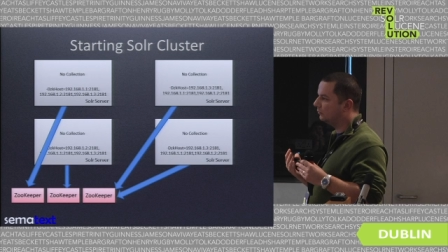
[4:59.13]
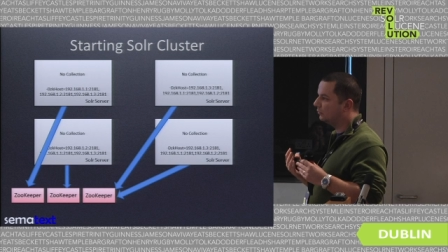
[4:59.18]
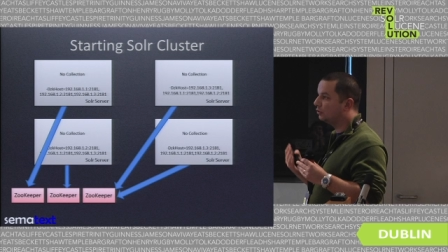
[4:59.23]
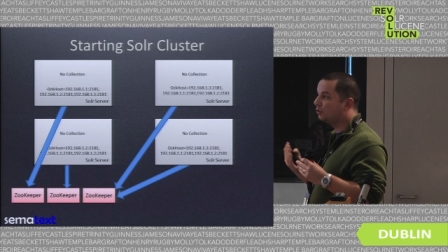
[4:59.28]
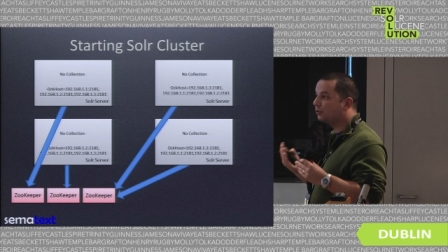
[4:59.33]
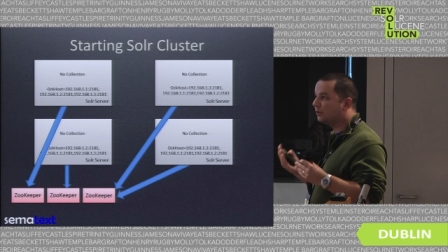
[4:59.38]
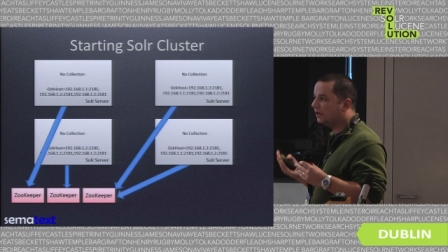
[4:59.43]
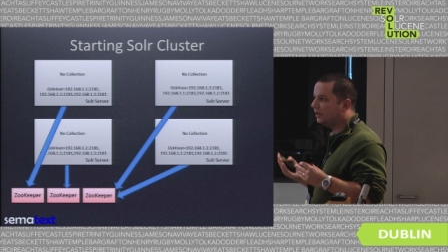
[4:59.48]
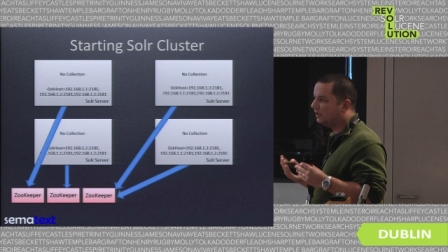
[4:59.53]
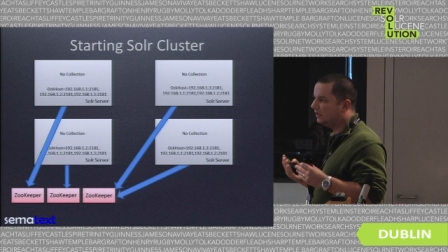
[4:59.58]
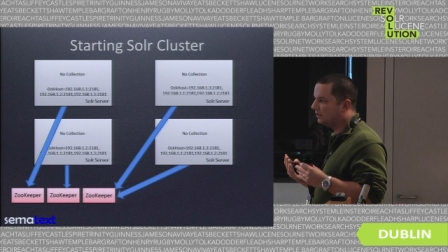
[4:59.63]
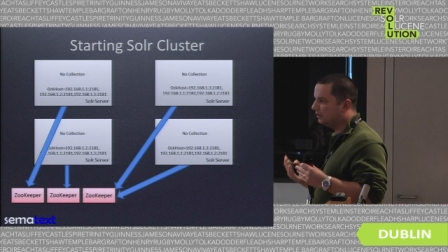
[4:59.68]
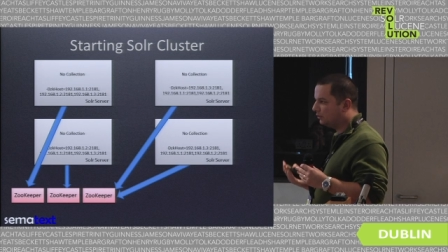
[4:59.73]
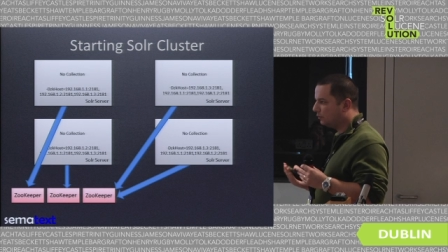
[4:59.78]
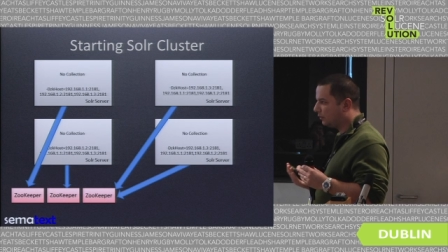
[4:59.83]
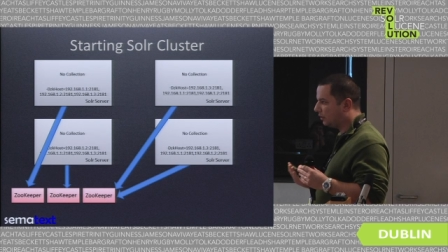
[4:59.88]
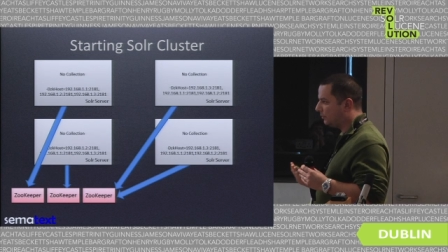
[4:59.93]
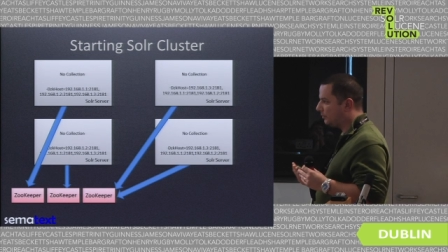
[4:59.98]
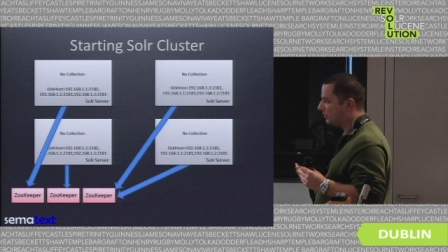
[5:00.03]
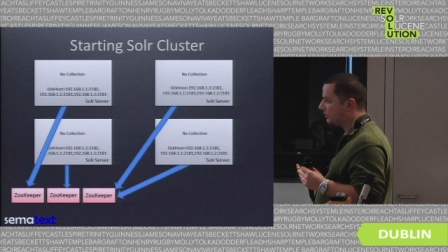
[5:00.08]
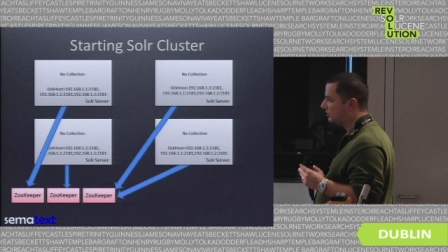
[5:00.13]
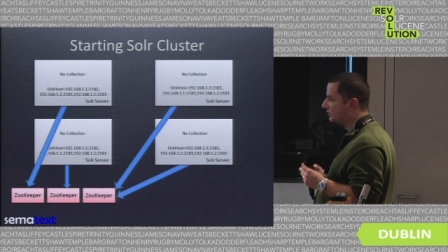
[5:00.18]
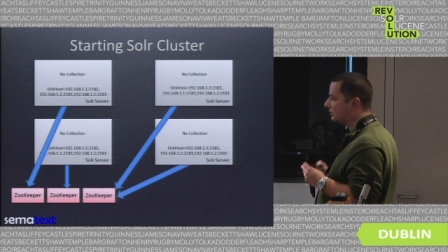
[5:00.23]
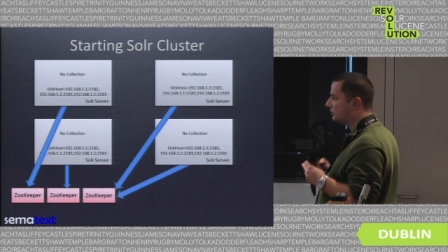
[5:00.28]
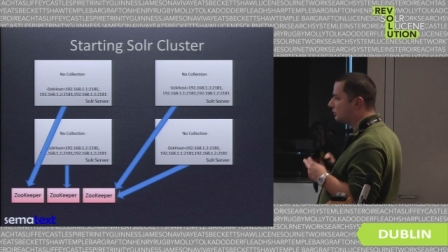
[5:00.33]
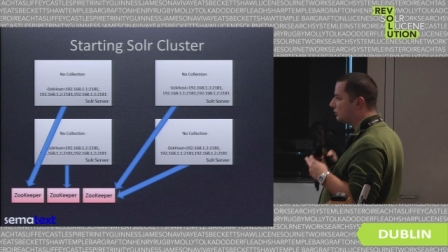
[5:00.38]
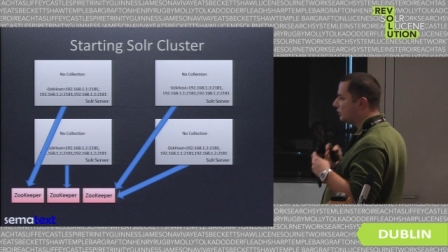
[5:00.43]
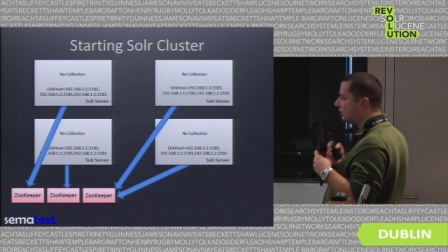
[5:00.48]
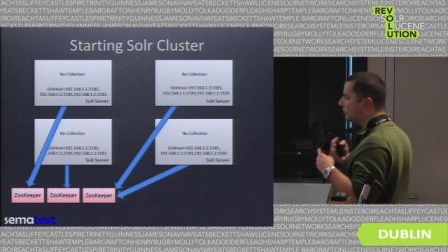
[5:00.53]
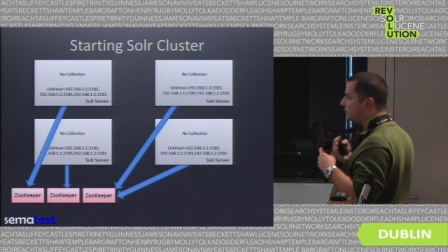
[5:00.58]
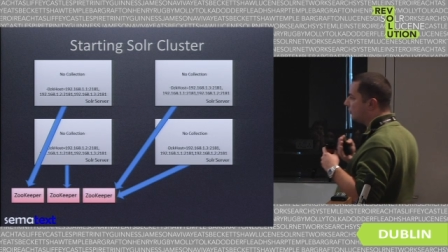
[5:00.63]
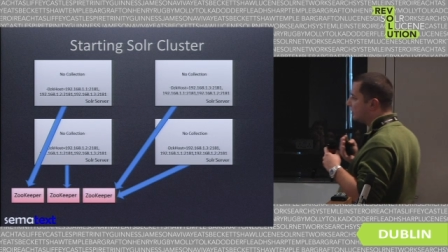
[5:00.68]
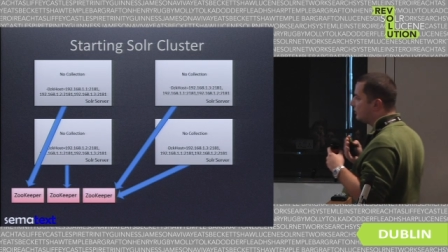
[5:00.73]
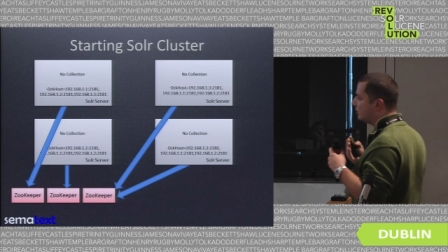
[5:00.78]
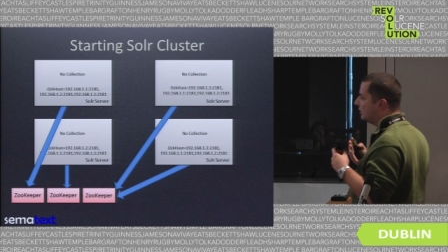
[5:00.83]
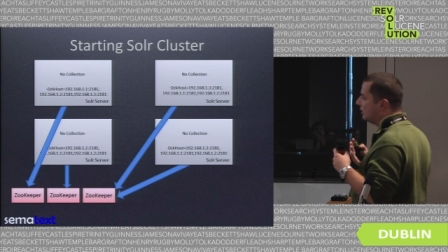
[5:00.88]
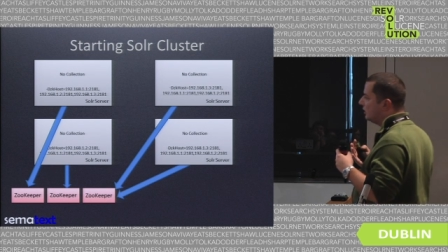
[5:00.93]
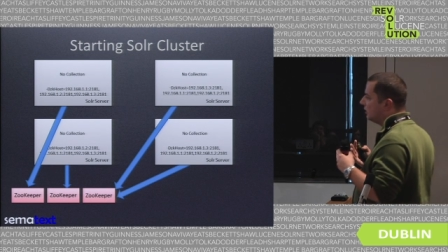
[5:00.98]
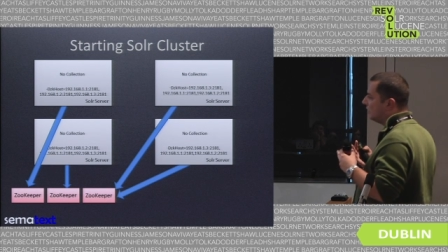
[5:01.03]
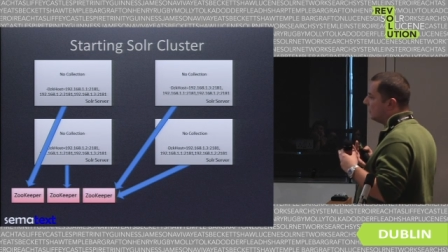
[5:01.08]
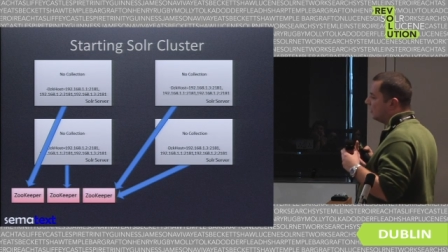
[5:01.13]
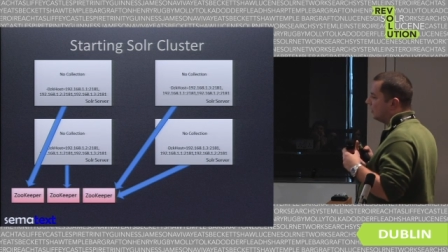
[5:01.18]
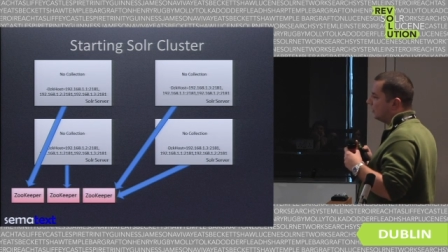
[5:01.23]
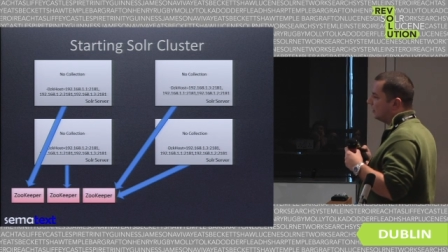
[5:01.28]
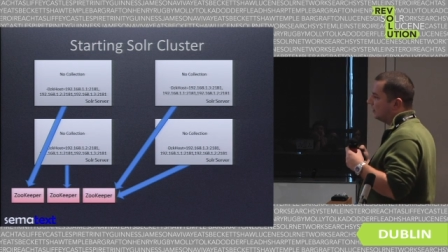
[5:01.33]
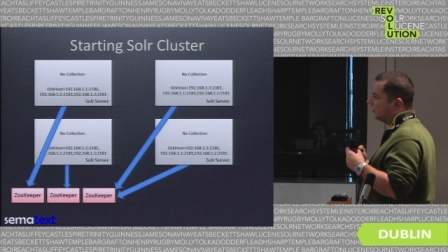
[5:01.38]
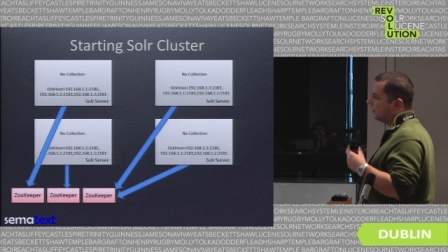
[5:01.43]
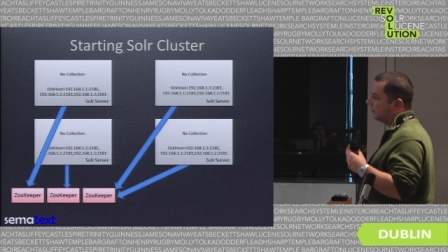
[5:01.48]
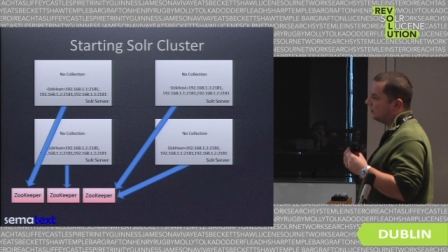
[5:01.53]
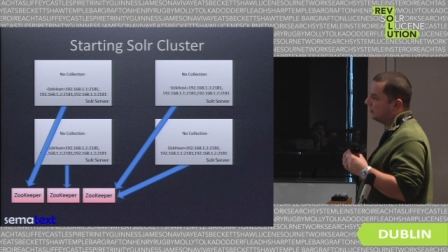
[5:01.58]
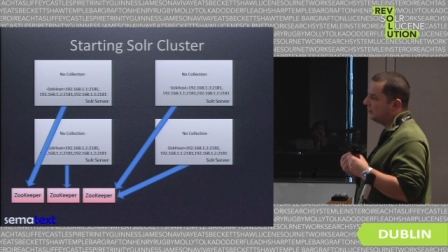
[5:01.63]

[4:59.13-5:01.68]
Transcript: three zookeepers. Zookeeper uh,